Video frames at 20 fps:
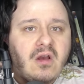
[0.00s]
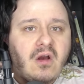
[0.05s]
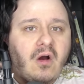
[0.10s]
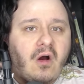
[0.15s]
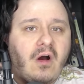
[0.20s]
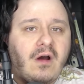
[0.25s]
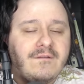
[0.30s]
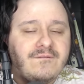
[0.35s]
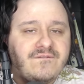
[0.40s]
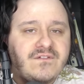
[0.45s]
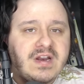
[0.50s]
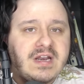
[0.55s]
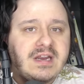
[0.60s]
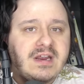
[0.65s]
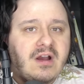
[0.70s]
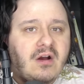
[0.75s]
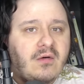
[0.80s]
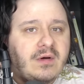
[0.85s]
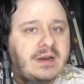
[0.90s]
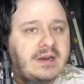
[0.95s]
on
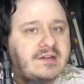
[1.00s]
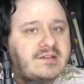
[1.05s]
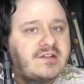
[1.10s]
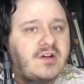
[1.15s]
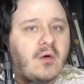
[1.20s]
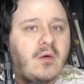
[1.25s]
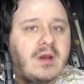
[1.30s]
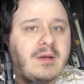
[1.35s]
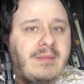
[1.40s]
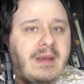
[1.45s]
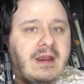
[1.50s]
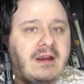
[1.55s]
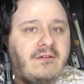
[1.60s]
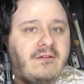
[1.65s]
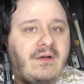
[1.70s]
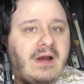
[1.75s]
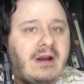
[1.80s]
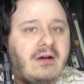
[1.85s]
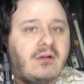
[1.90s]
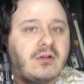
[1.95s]
video and it's going mega
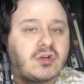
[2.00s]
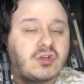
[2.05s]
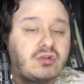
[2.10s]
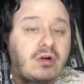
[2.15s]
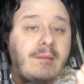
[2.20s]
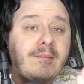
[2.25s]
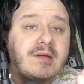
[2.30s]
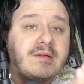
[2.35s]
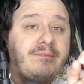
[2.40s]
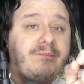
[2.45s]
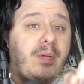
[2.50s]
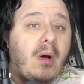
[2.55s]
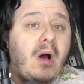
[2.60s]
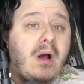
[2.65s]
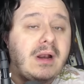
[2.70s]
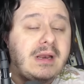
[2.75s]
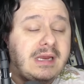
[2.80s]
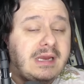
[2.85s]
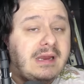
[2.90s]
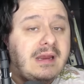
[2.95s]
viral, Trump's
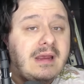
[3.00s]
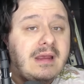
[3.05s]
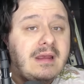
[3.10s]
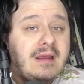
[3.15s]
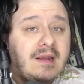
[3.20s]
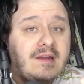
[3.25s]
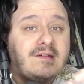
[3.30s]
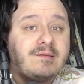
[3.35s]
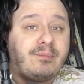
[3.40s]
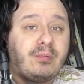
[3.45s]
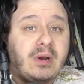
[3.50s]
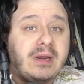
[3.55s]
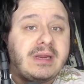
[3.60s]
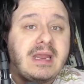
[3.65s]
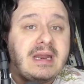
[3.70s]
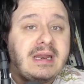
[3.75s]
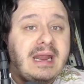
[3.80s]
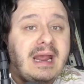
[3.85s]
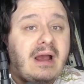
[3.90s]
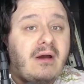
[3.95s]
body is
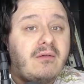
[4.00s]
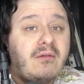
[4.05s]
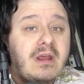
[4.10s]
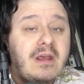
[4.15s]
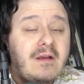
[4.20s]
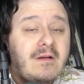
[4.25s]
breaking down.